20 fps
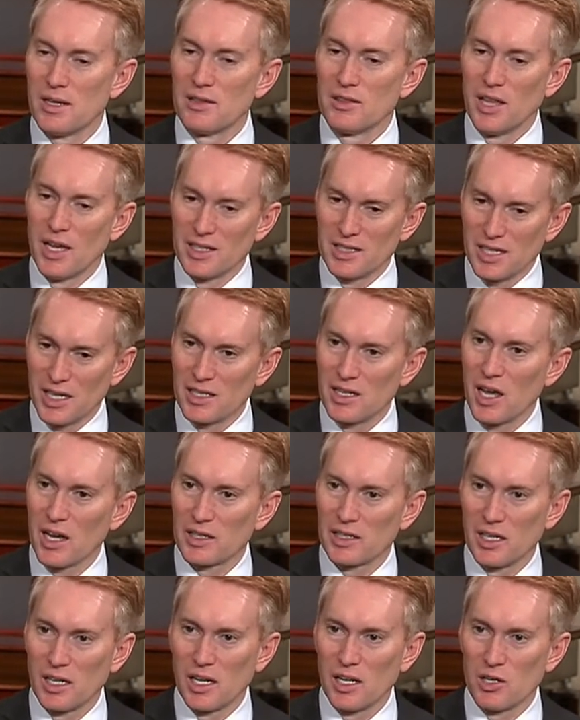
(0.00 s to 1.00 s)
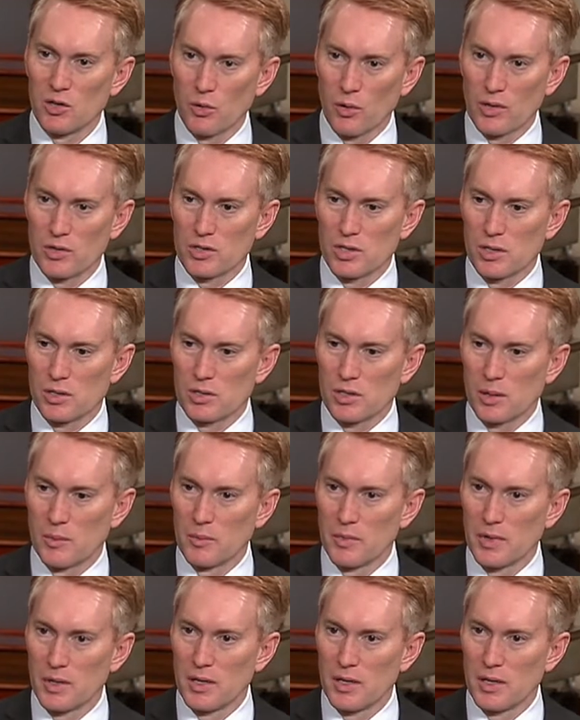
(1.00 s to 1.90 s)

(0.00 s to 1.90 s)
They did not get into our system.